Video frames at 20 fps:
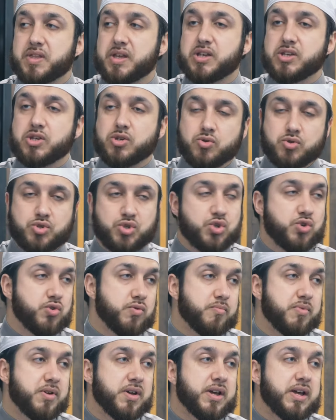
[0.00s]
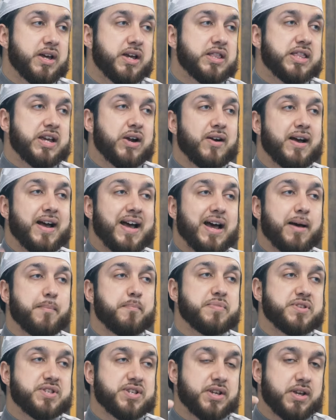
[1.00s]
YouTube, there are
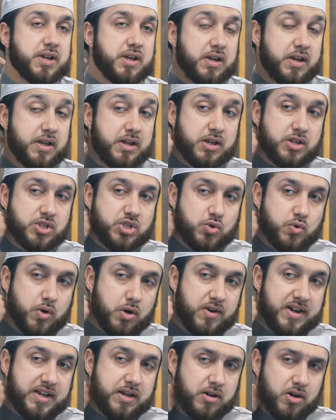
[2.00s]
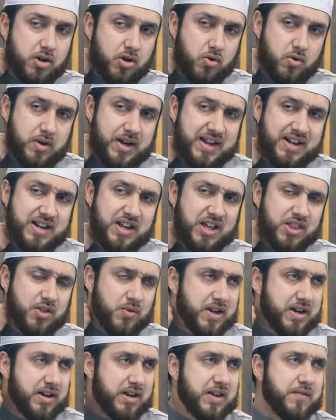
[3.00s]
apps, Duolingo and the other
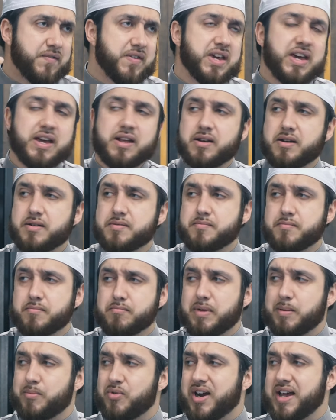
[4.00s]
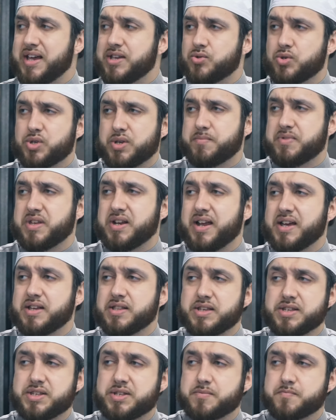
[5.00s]
one, I forget, Memorize or something like
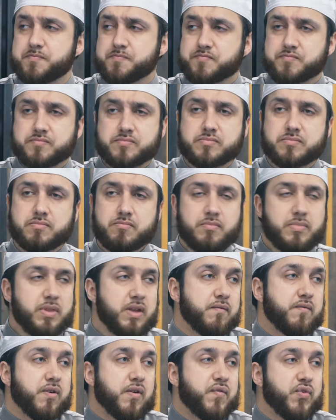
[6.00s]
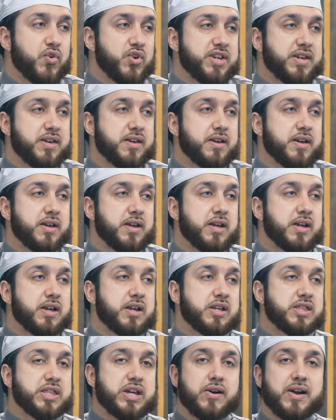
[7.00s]
this, for free.
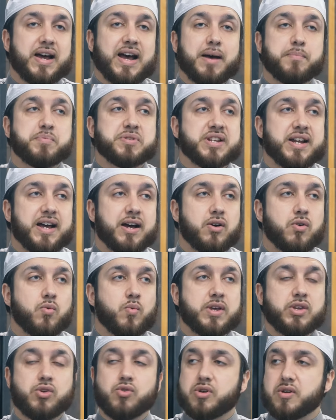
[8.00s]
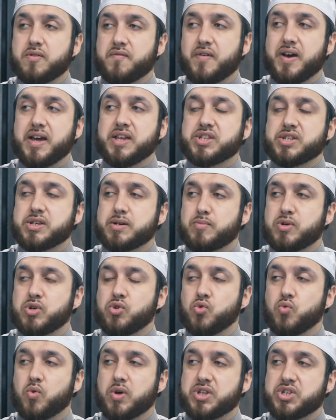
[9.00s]
There are apps now where you can find someone
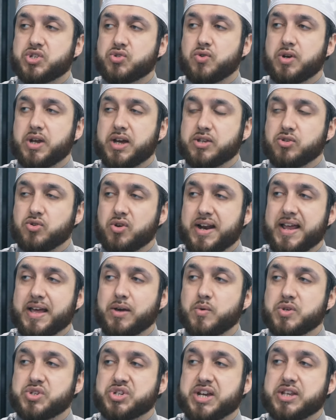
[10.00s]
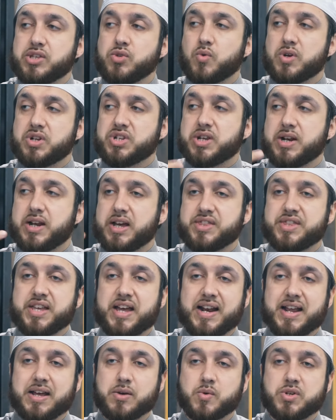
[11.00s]
who wants to learn your language and you want to learn
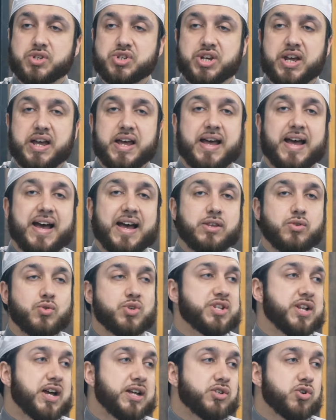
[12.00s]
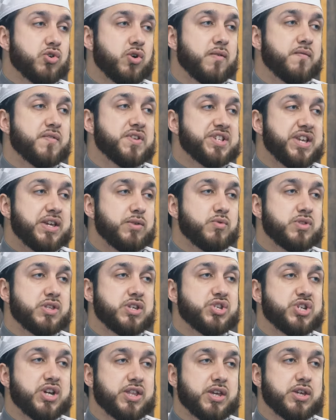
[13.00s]
their language, and you start to conversate with
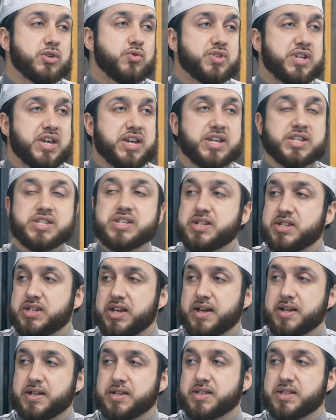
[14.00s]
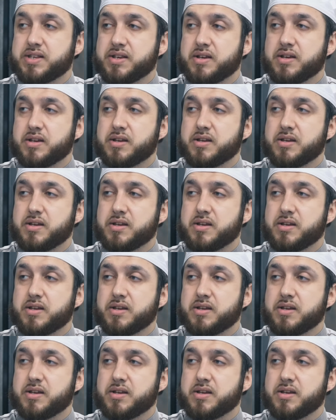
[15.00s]
each other. You take it in turns.